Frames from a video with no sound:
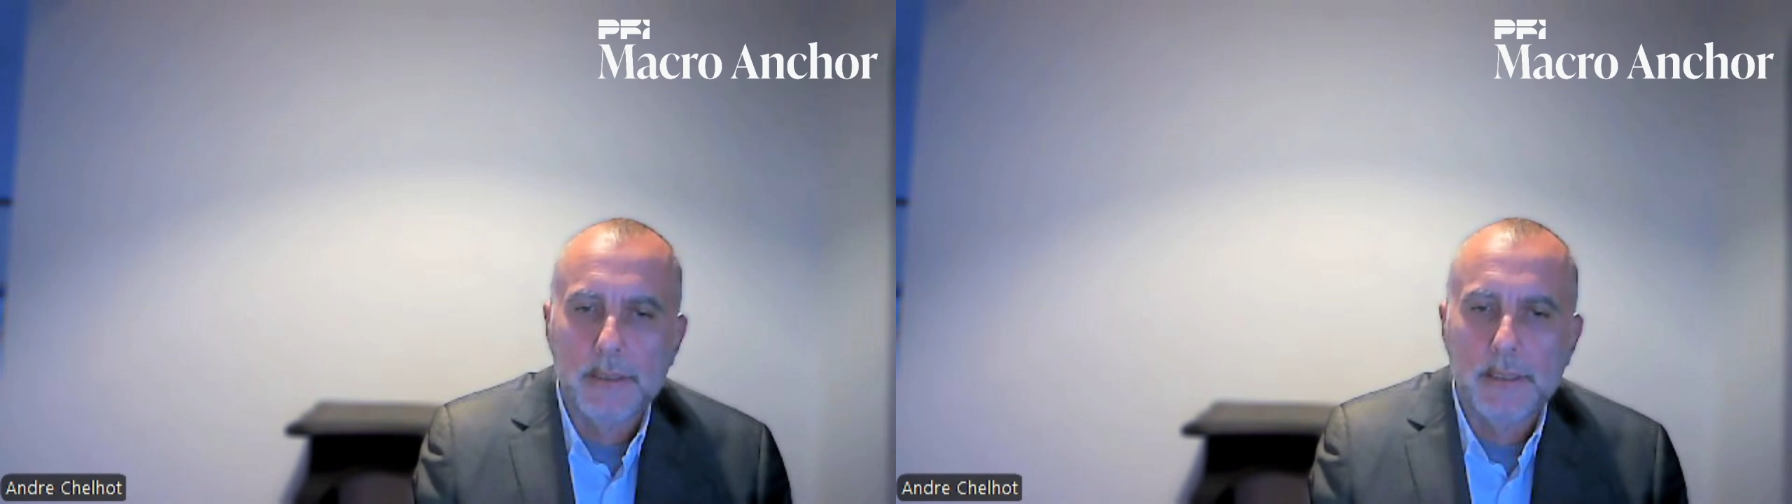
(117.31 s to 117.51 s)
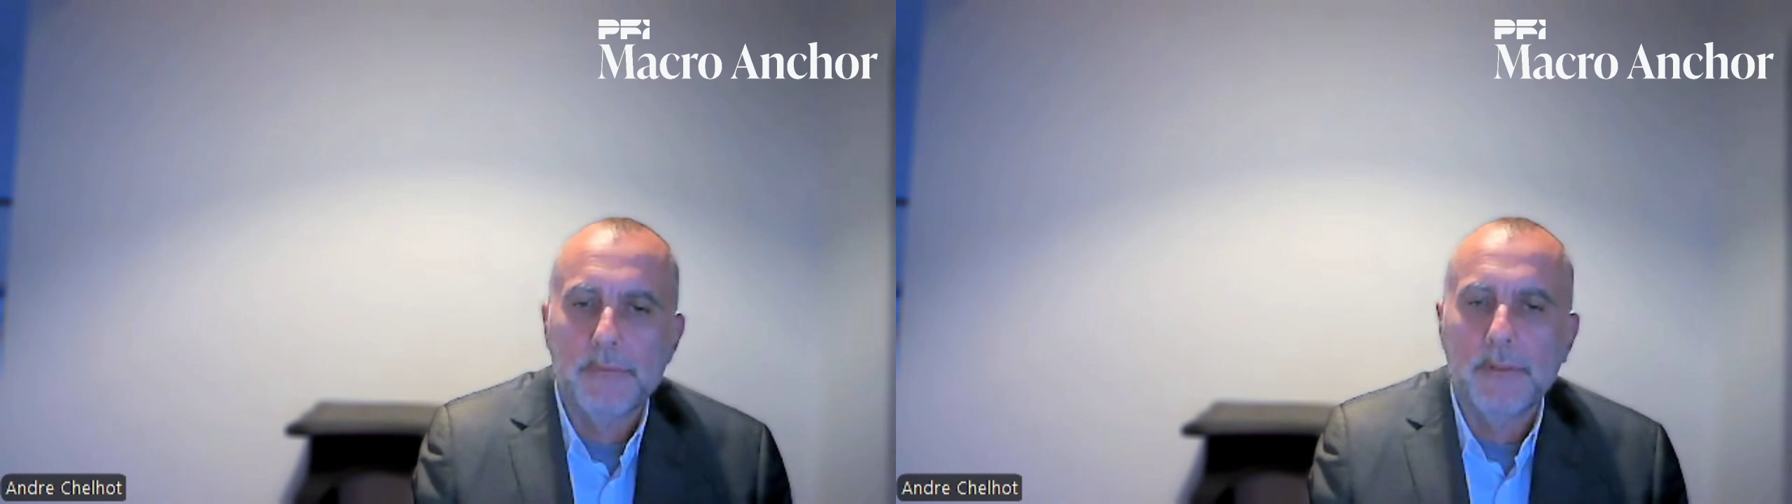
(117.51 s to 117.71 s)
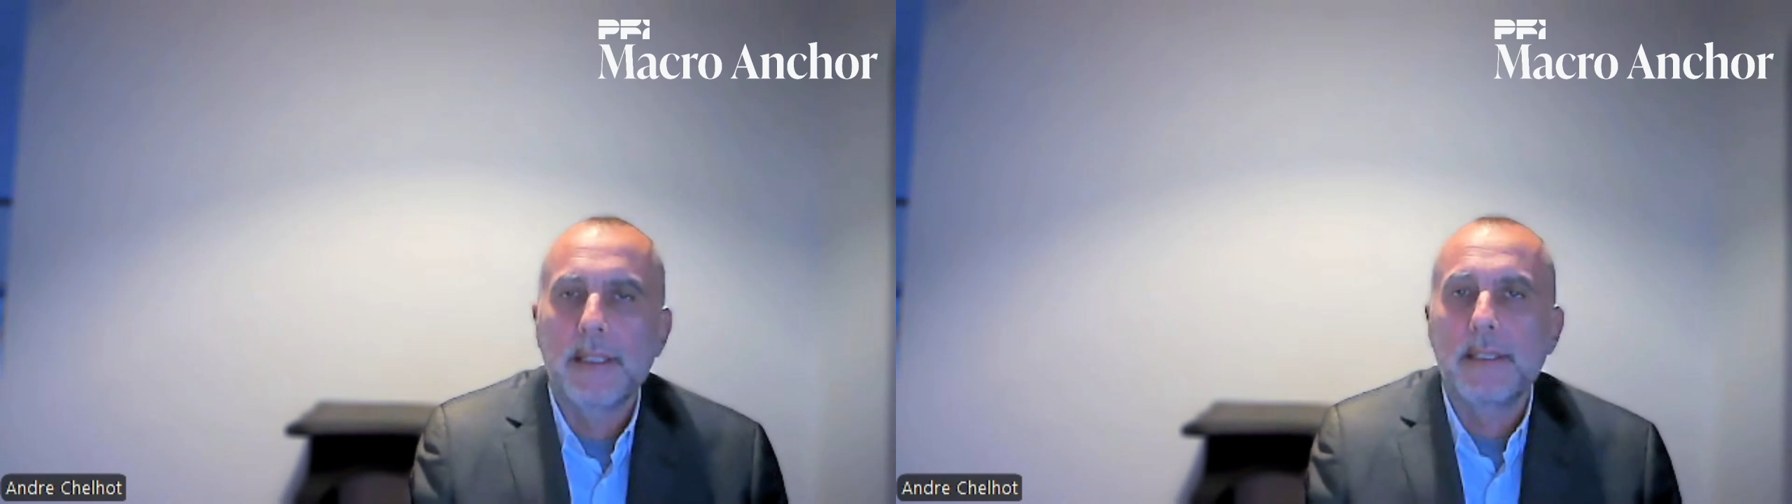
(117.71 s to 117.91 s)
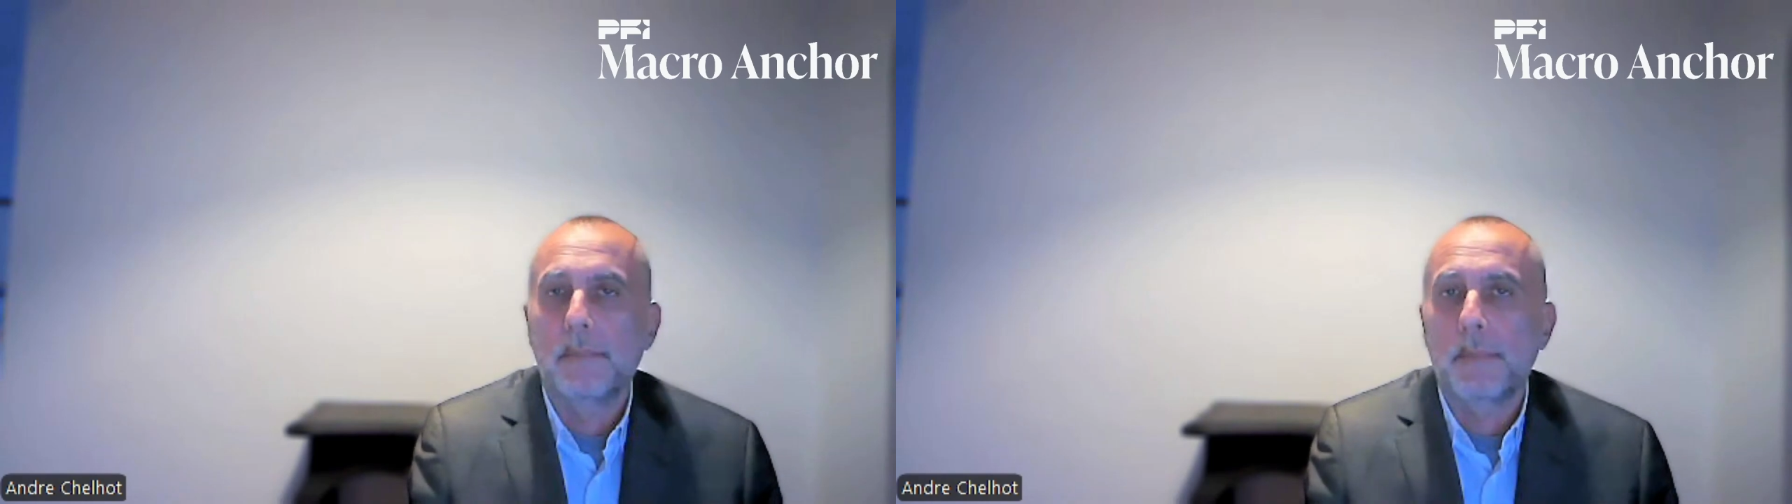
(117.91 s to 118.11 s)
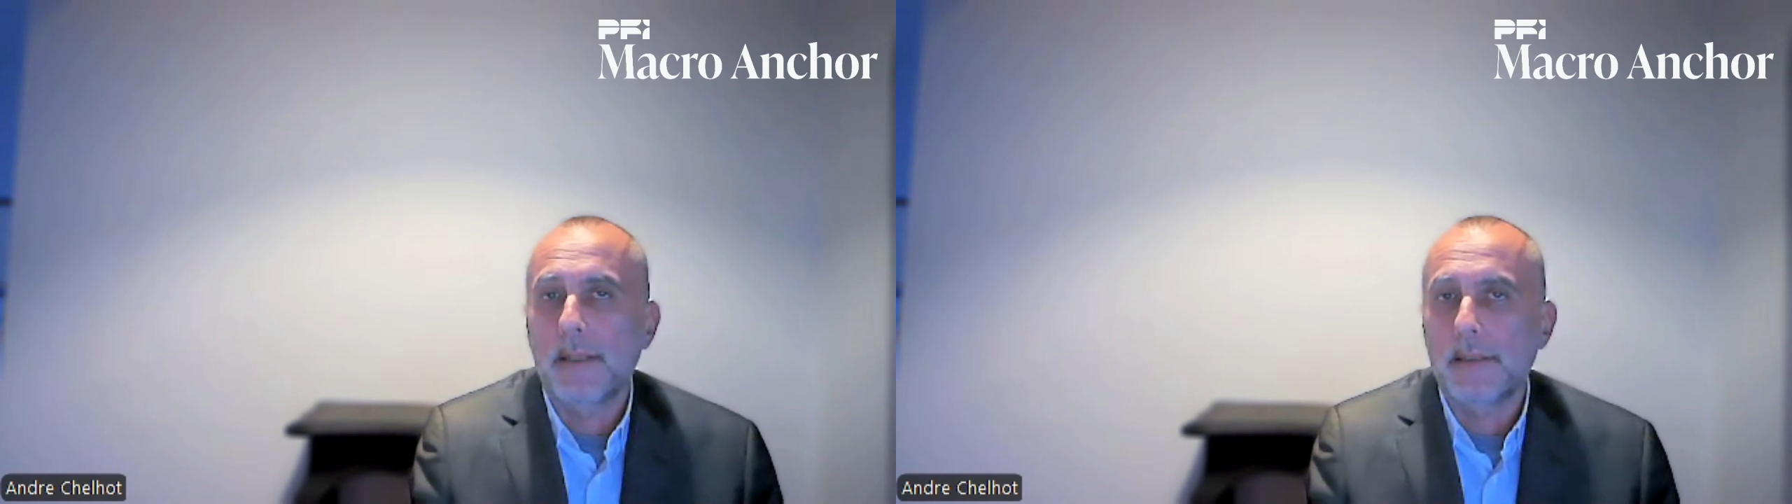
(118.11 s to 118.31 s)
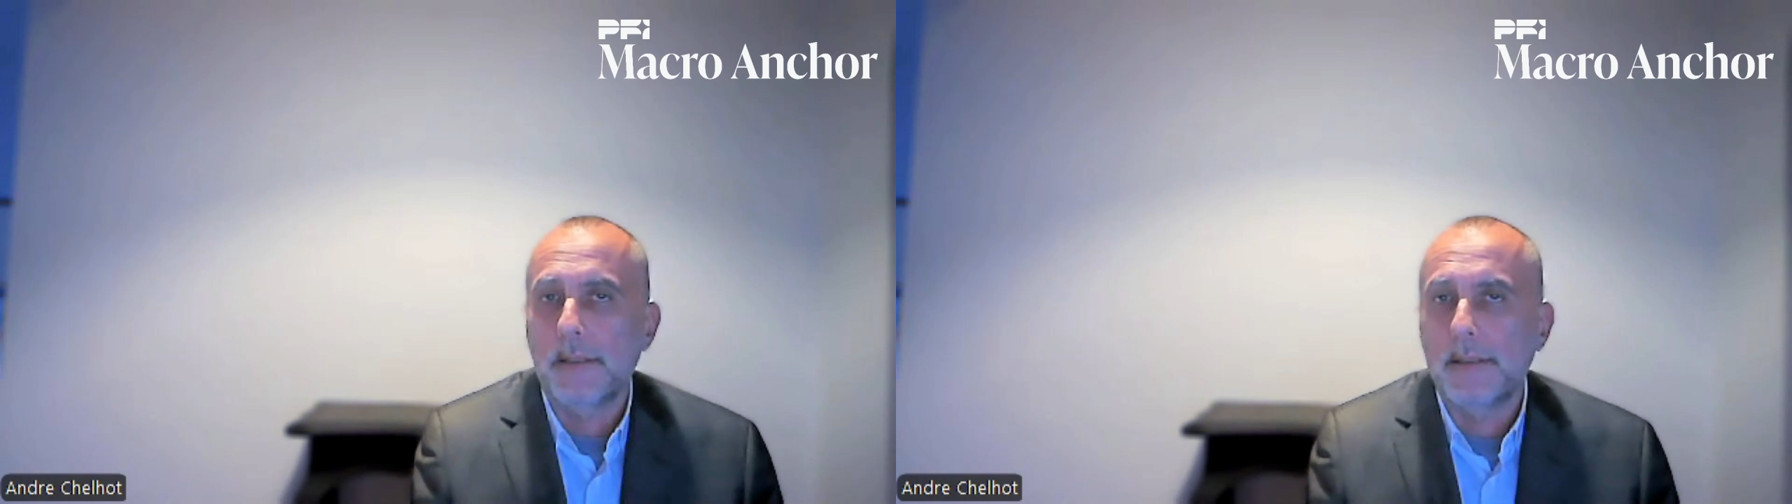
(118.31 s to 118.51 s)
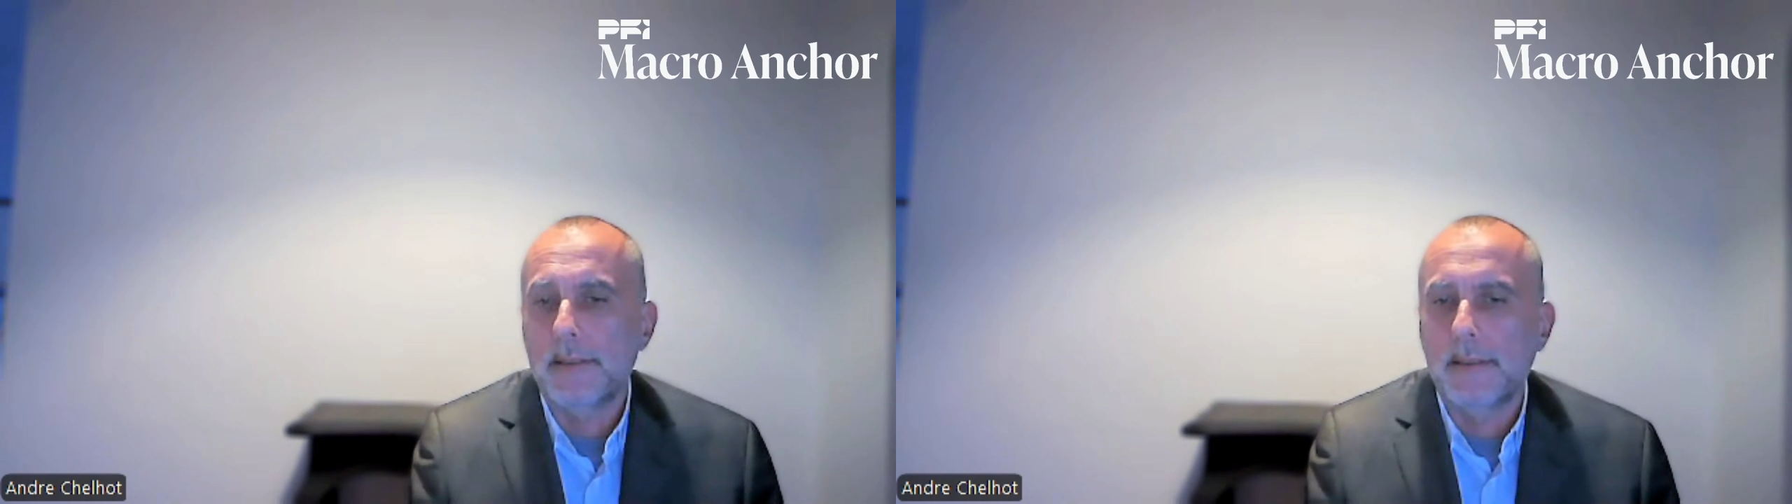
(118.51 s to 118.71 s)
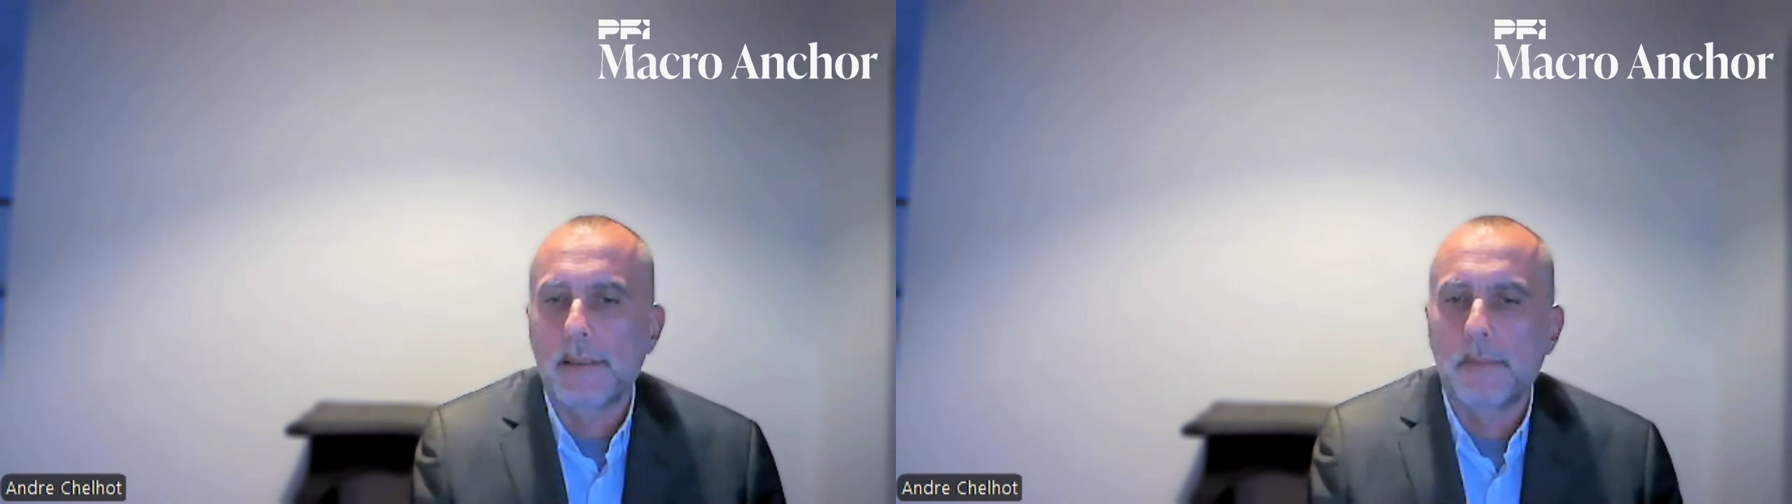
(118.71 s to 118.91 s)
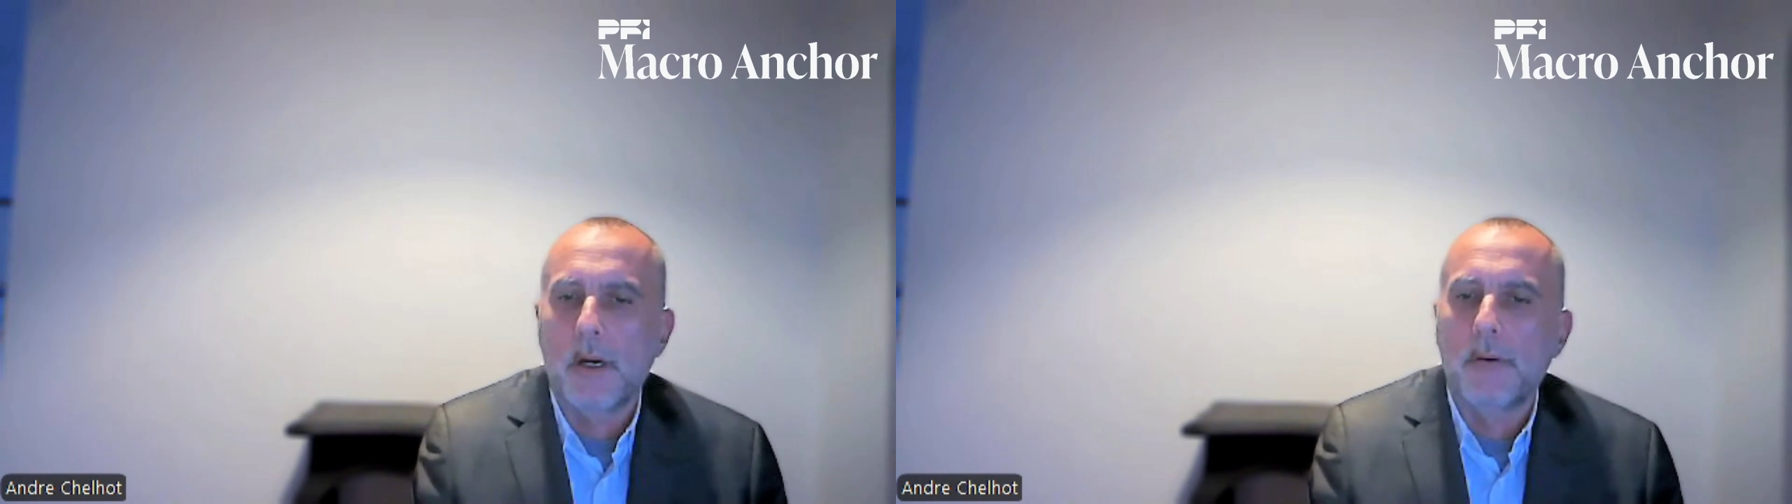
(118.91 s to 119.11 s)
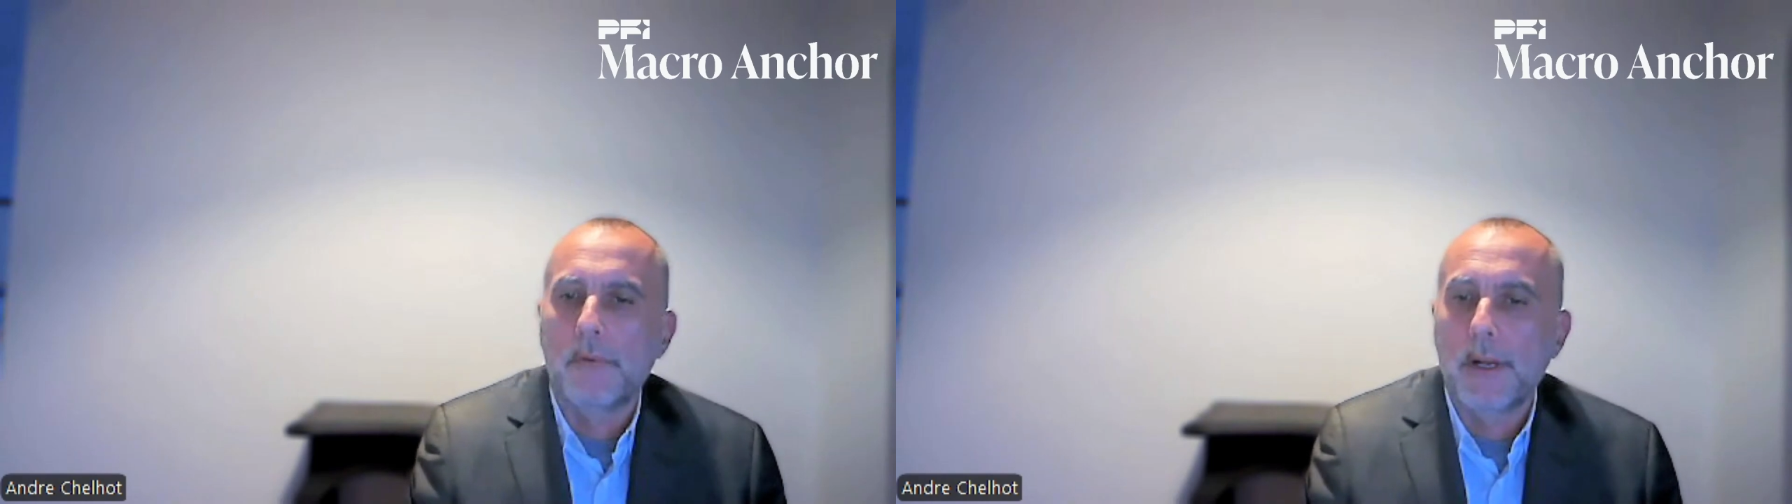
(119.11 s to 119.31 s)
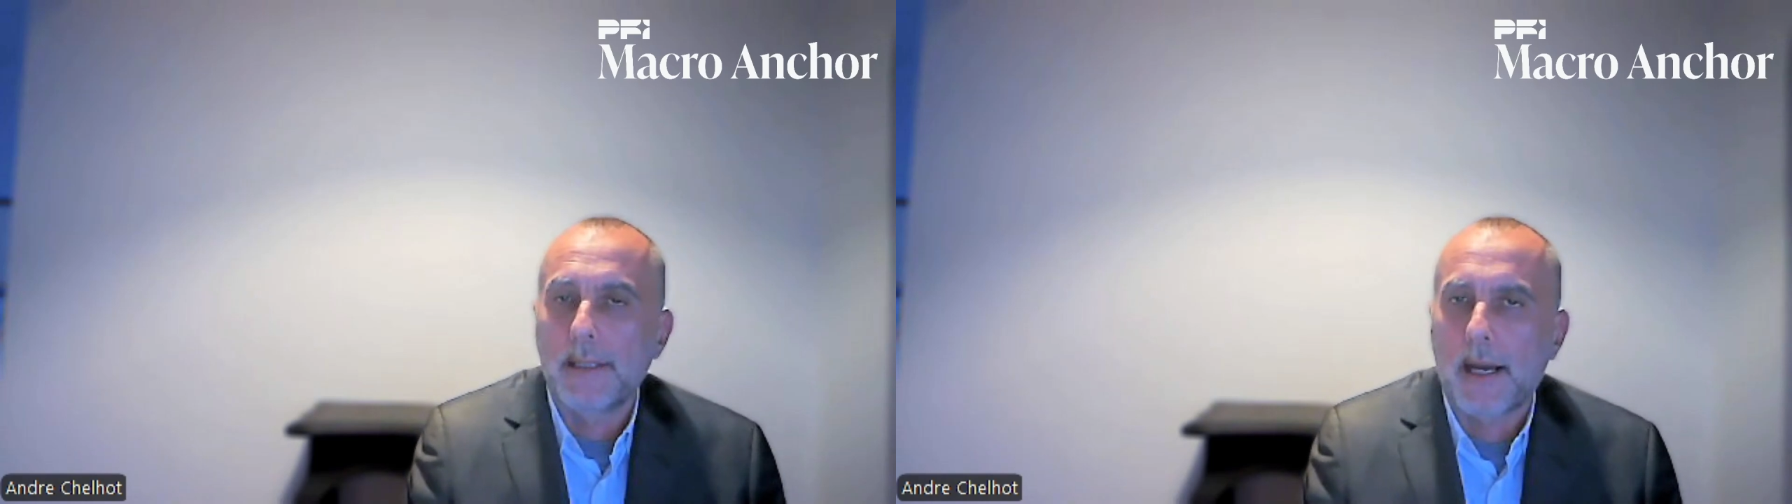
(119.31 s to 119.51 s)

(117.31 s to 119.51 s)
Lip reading: given his past criticism of rate